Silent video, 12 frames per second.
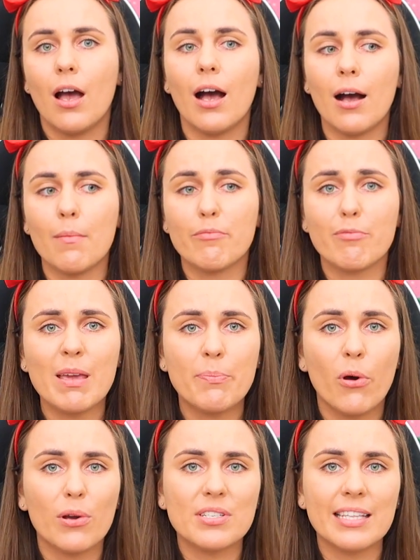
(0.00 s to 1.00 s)
For me
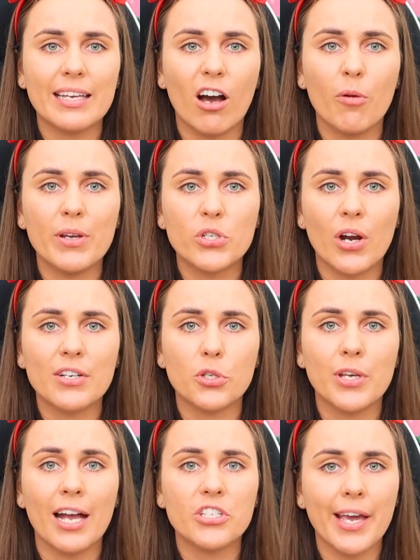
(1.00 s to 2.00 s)
personally, I'll be trying to
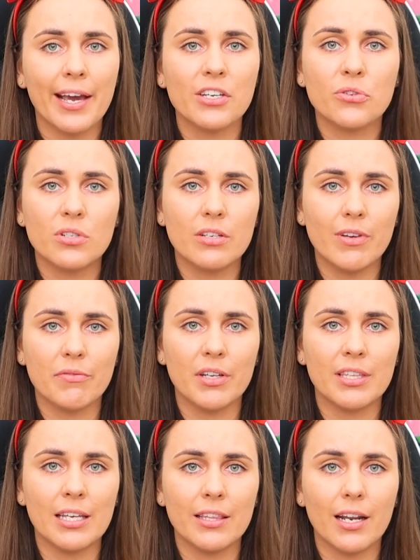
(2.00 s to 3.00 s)
catch extras of
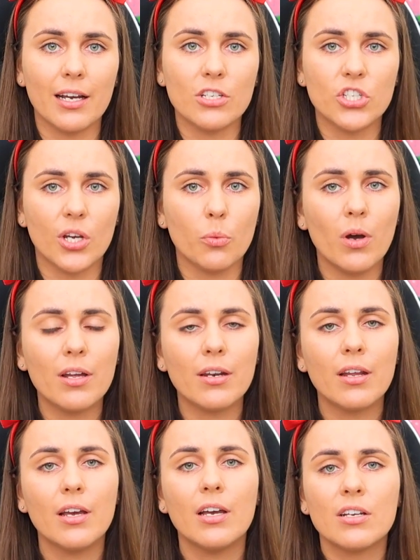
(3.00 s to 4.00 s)
everything that are Gen
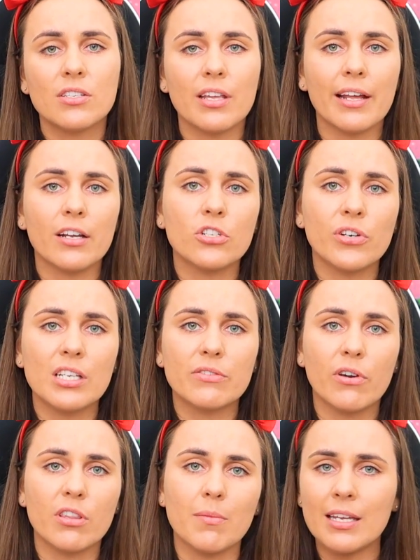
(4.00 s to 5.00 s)
1 so that I can
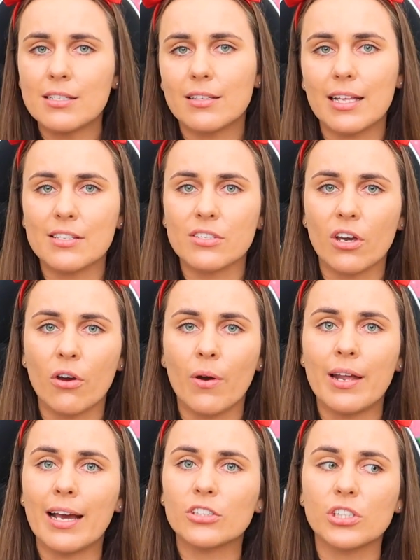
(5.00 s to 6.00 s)
transfer them into Let's Go
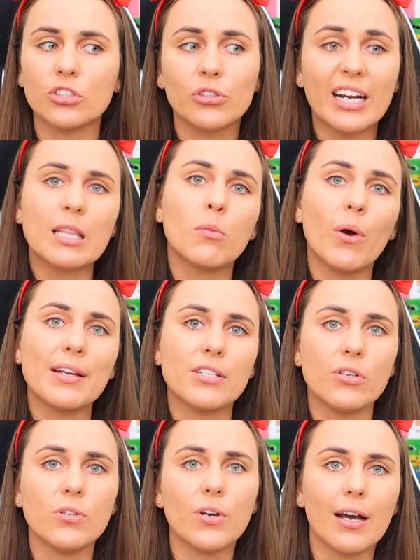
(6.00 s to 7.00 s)
and actually trade them away
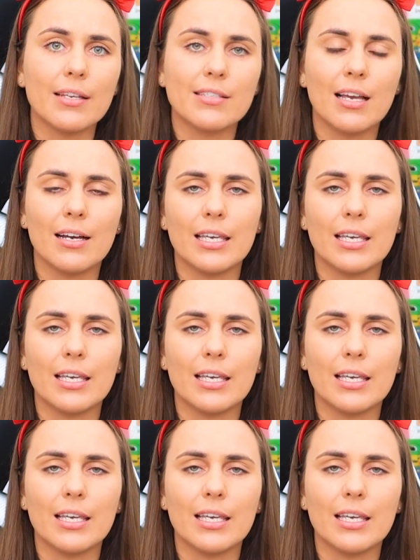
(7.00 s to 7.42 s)
to you guys.